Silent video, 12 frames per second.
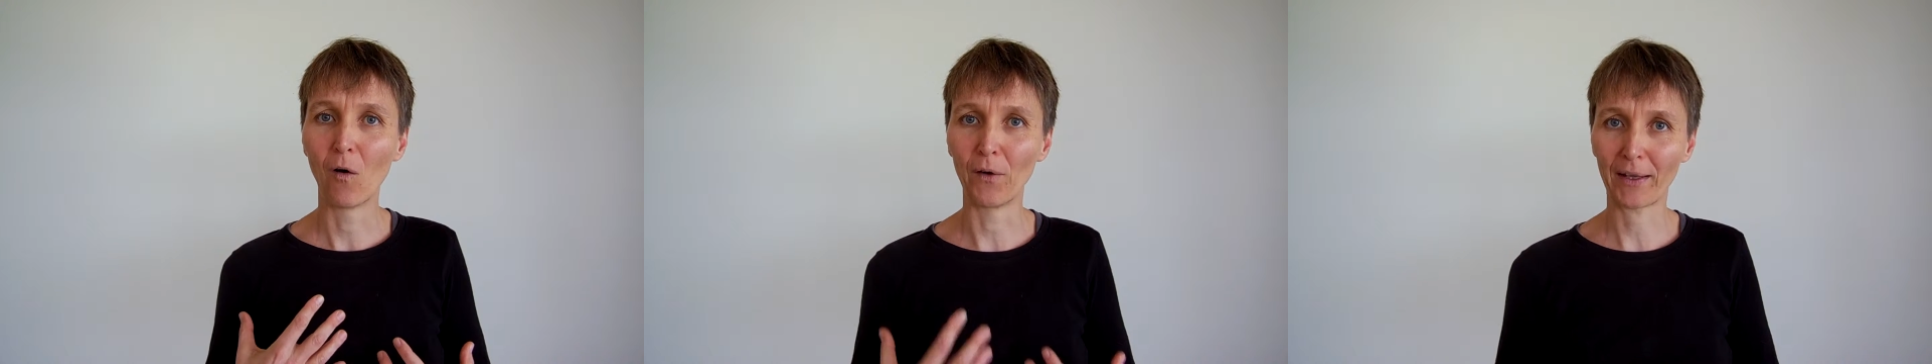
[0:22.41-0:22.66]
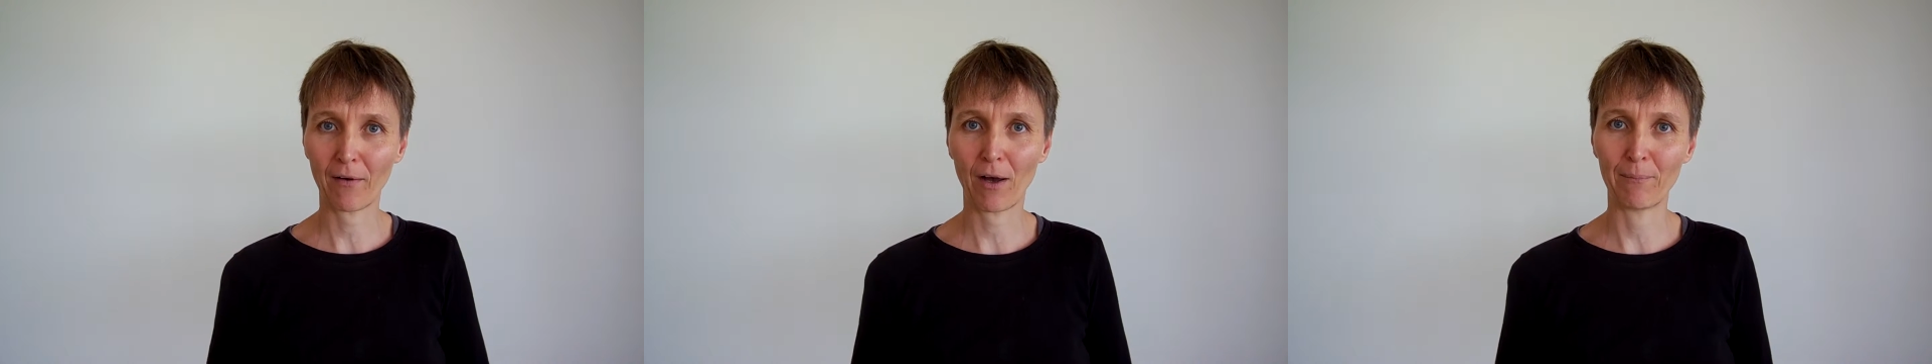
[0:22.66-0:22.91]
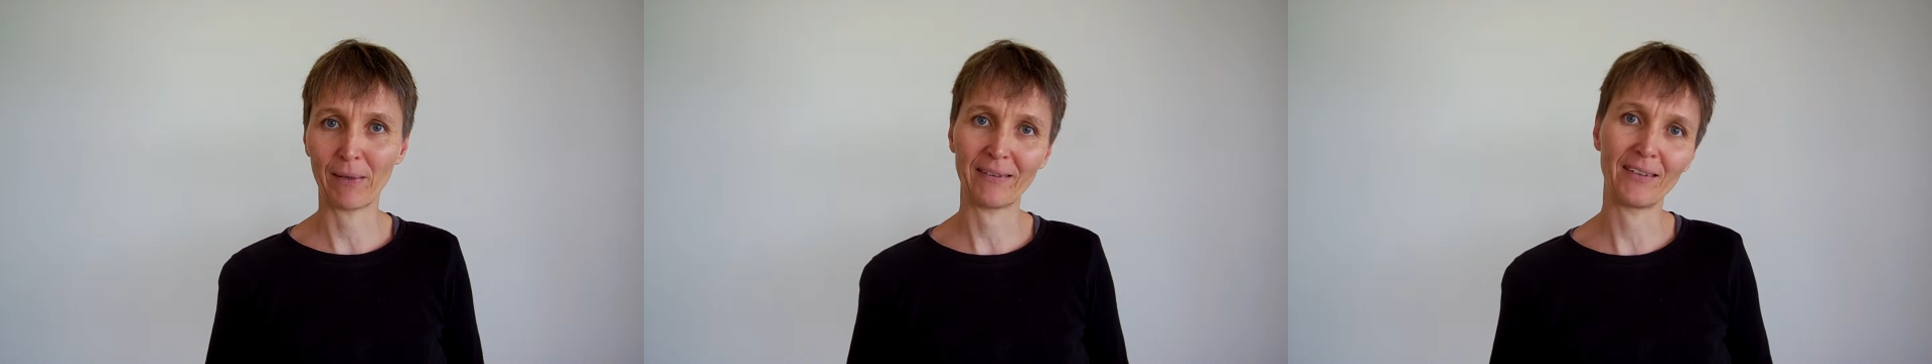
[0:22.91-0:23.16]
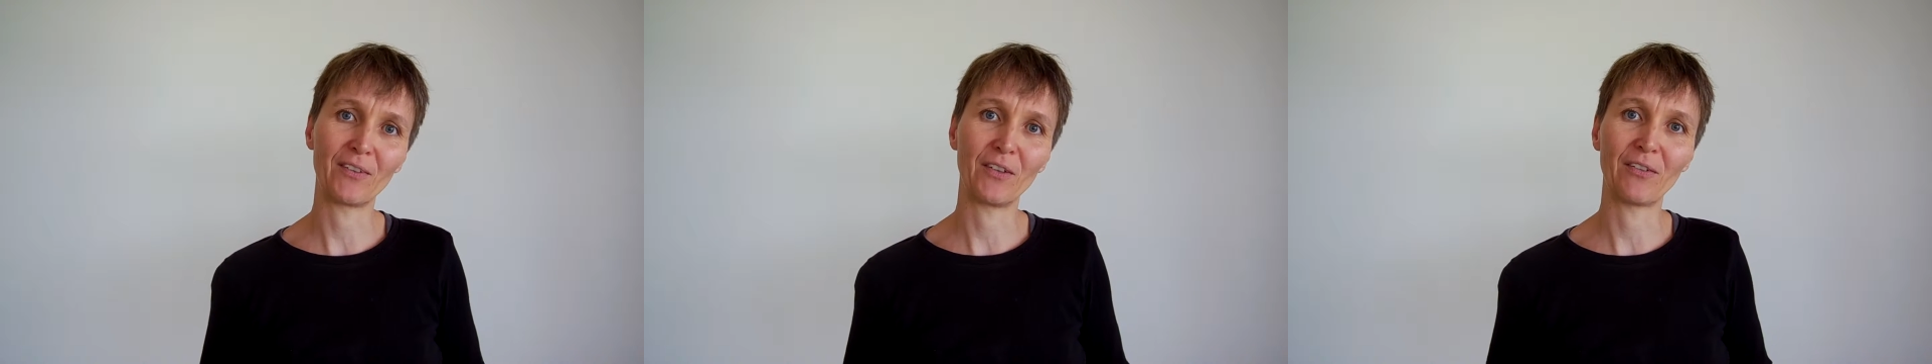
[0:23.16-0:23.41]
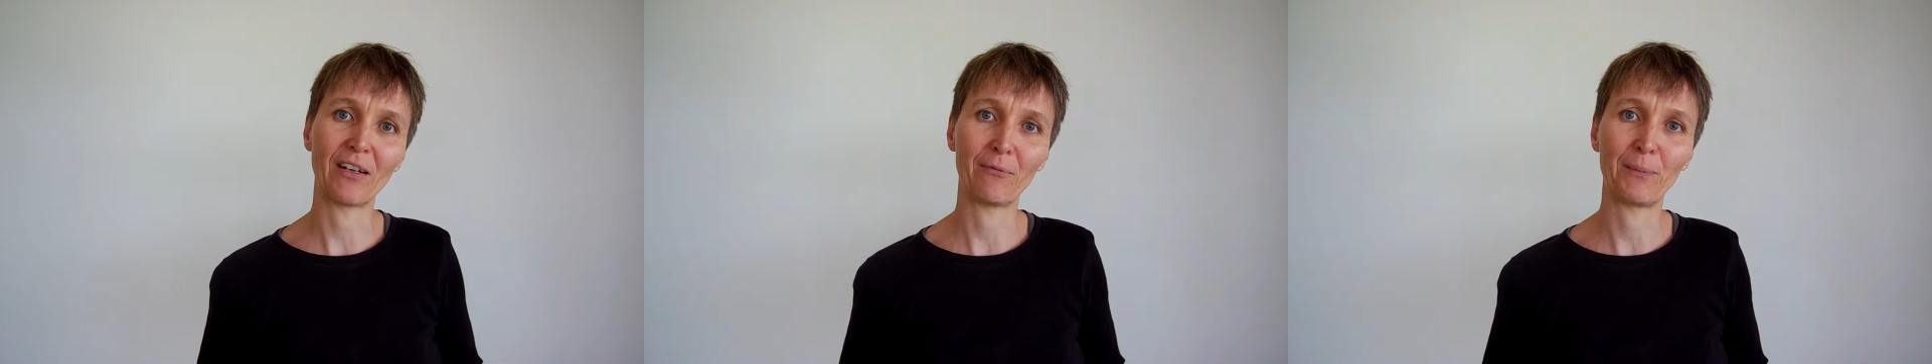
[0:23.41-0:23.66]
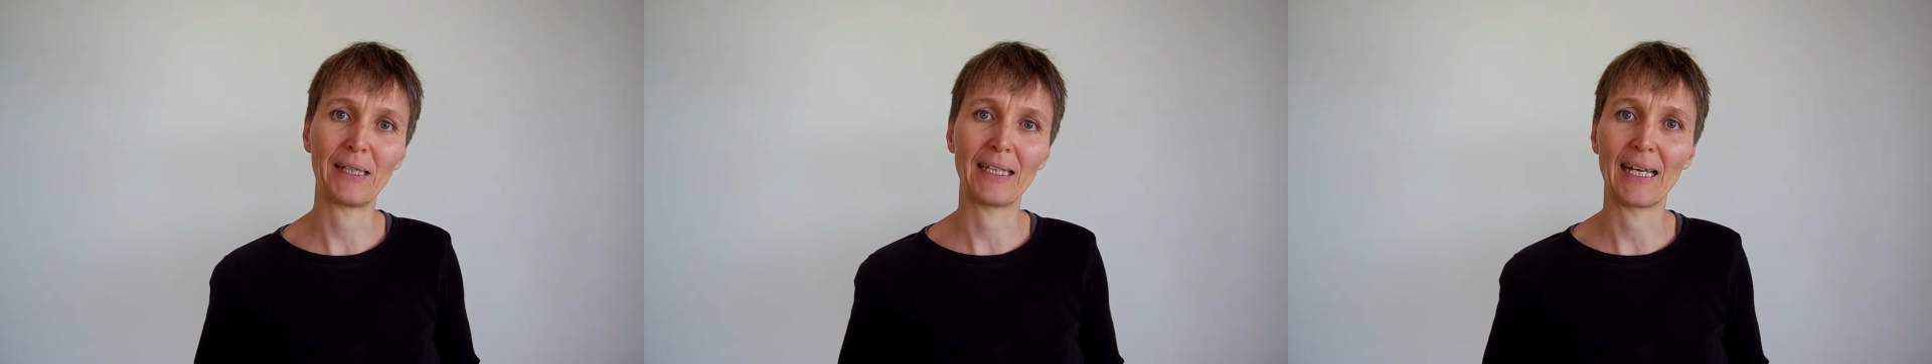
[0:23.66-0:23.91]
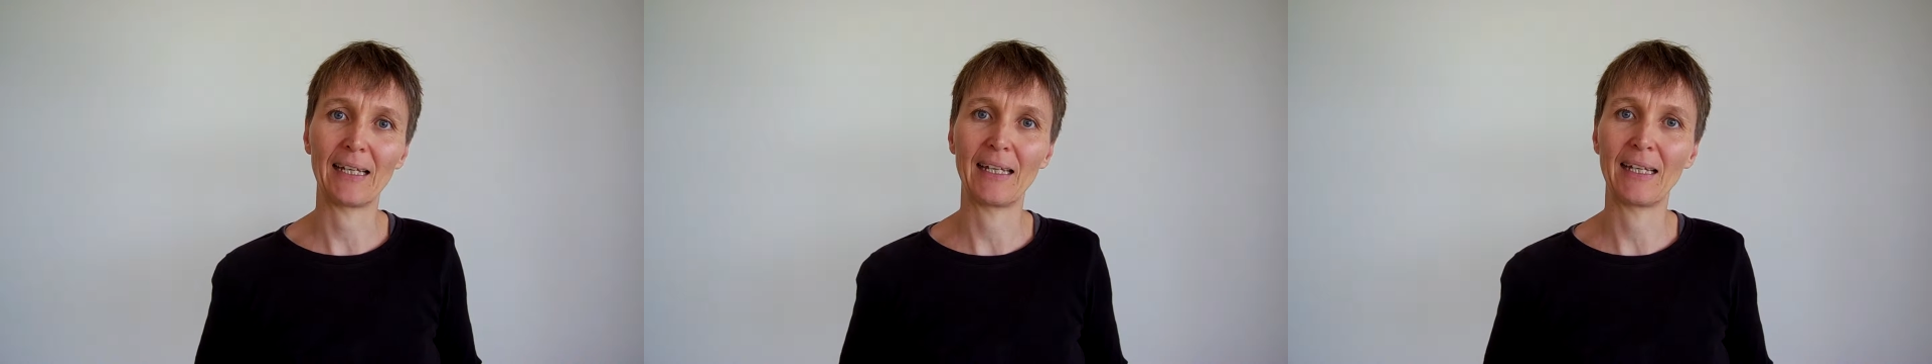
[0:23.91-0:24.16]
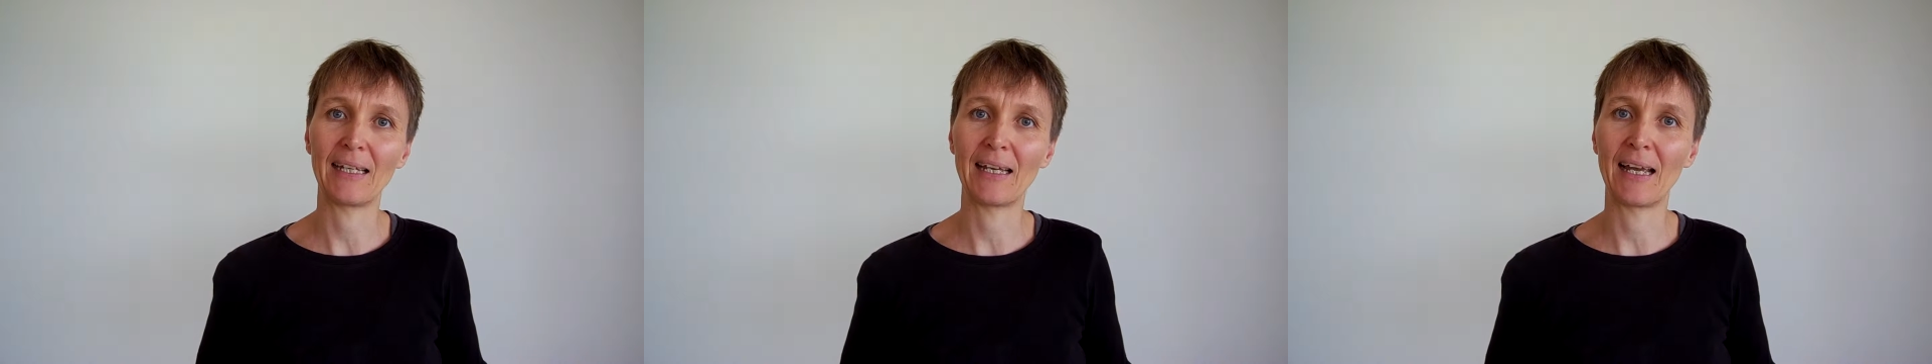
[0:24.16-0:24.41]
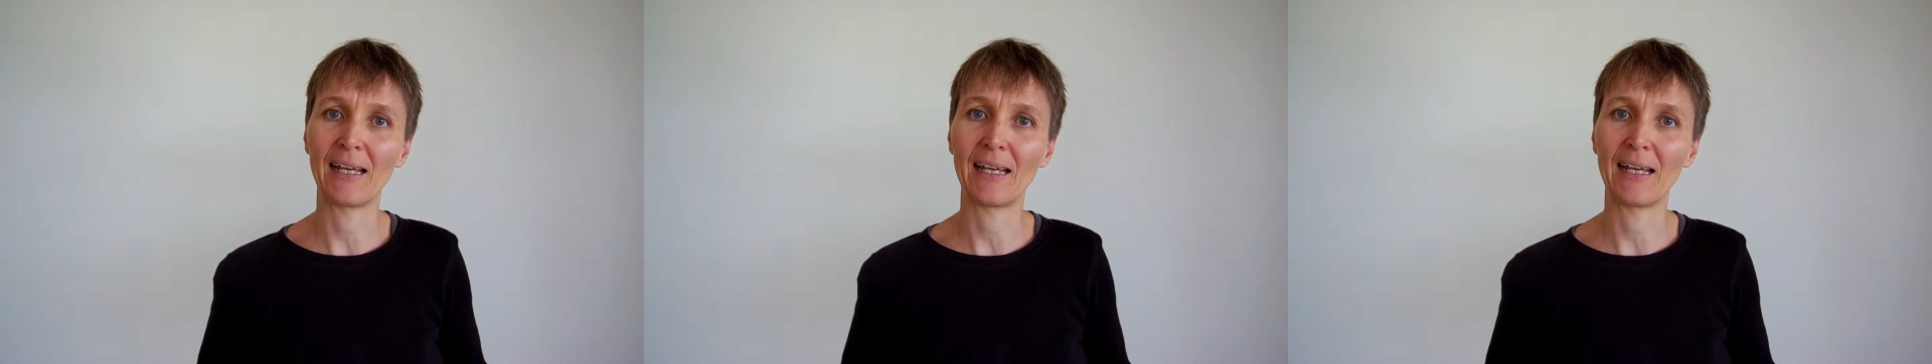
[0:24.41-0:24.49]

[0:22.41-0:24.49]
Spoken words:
all the kind messages I've been getting.